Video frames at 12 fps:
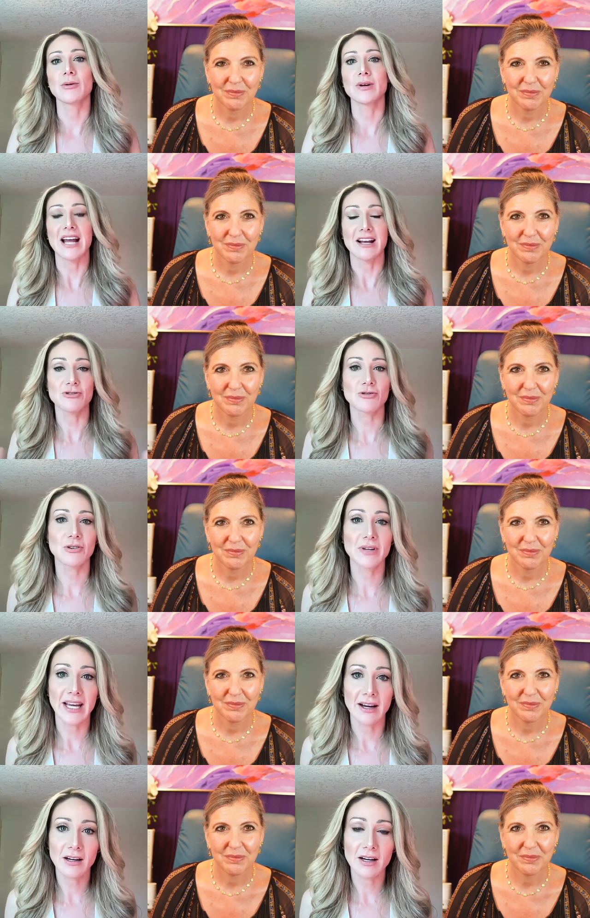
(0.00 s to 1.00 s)
Speaker 1: we're natural
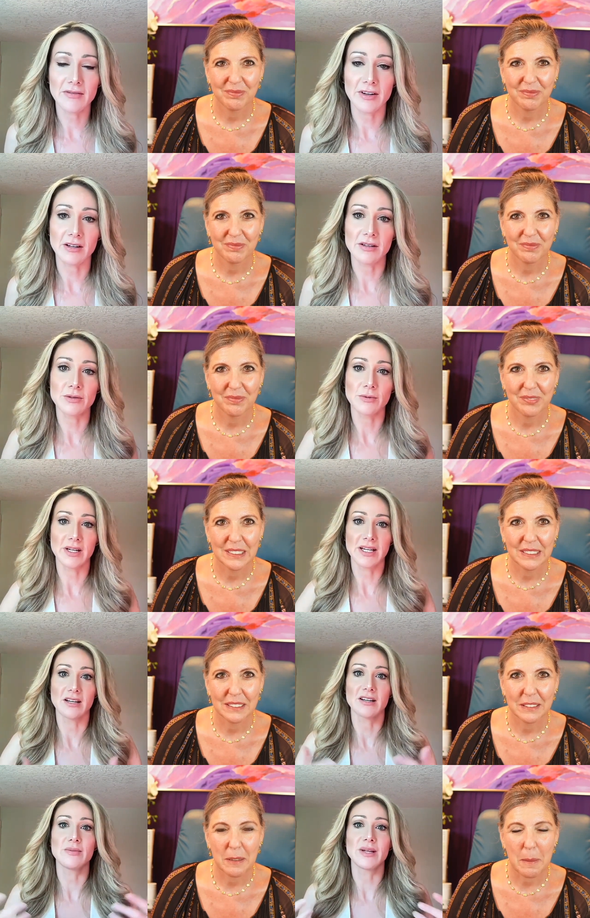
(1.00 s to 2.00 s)
caregivers, we're
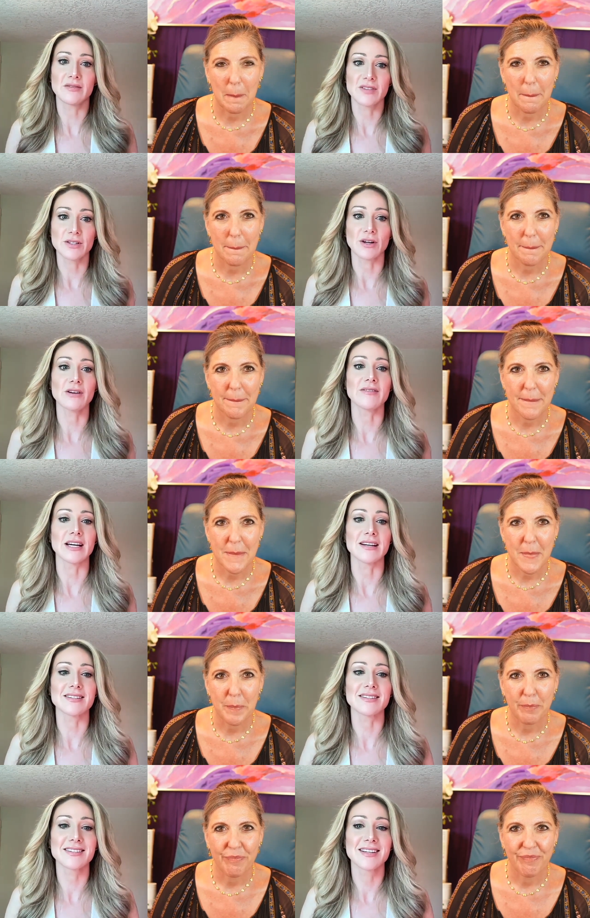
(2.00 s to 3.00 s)
here to be of
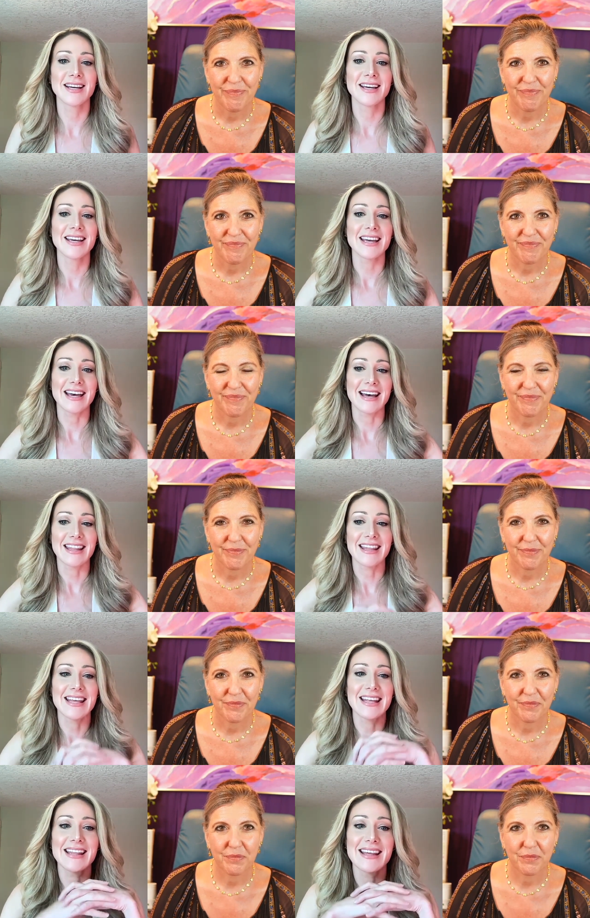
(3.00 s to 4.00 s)
service. And
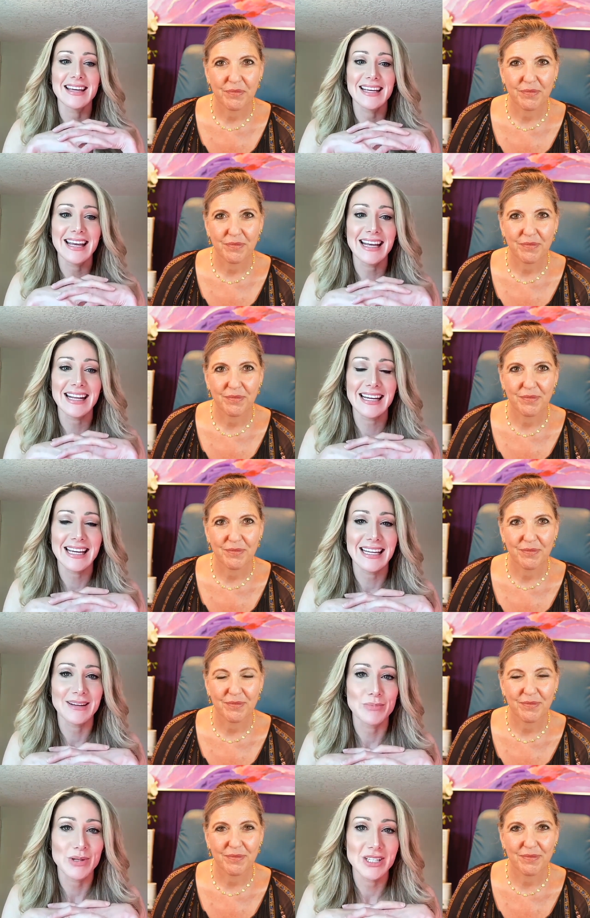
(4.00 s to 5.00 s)
that, that kind of can
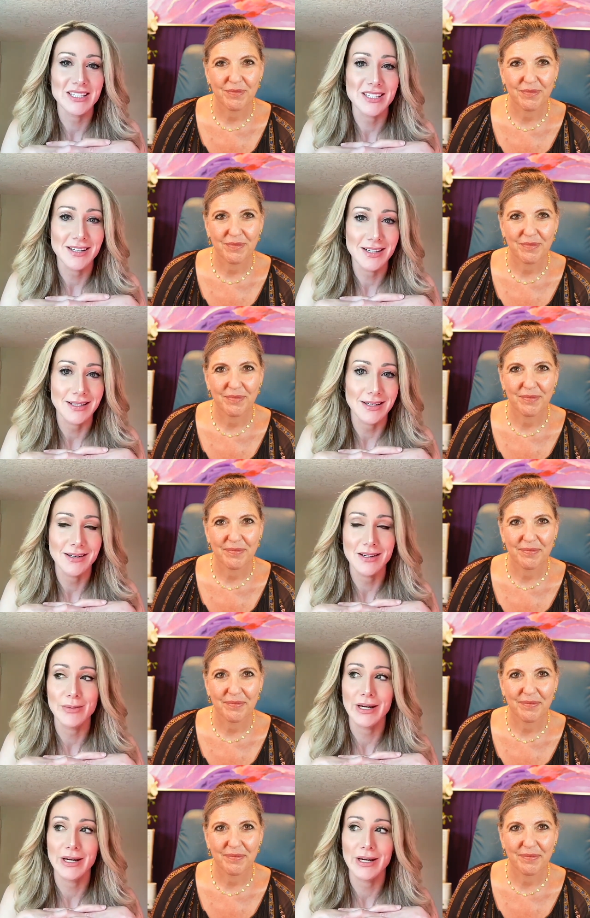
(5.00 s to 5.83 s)
put a target on our